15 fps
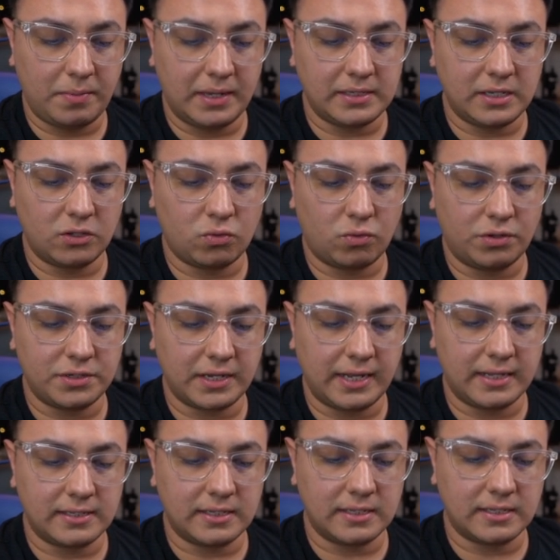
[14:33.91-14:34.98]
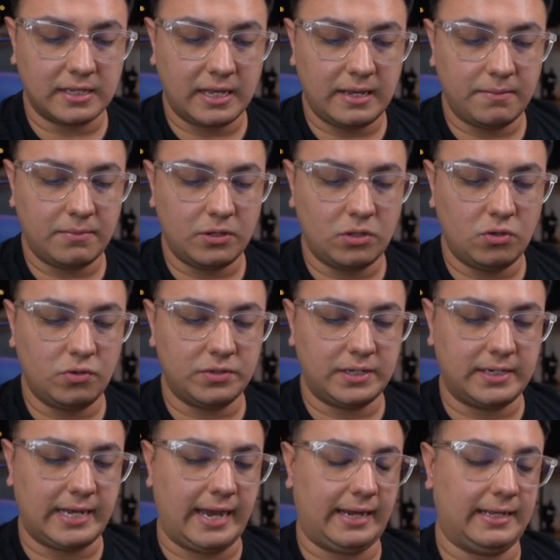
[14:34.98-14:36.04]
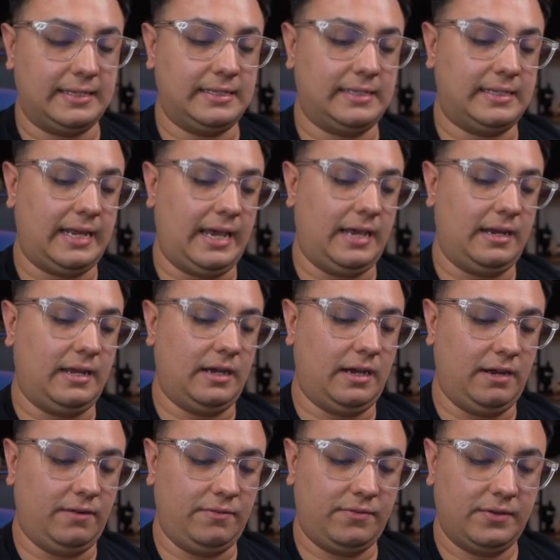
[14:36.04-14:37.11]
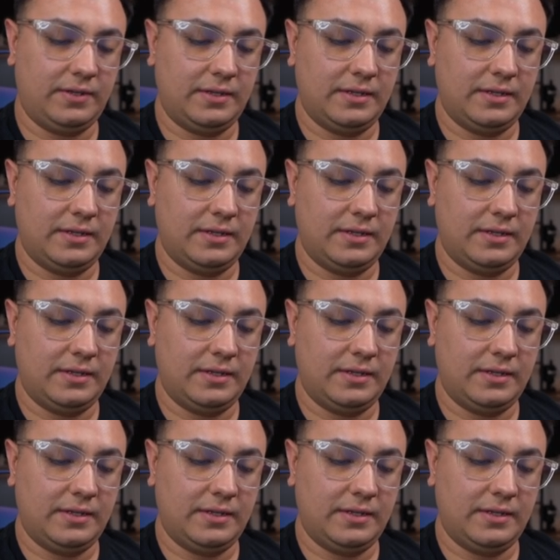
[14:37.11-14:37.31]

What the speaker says: Basic thwarts against the scheme. Use attack instead of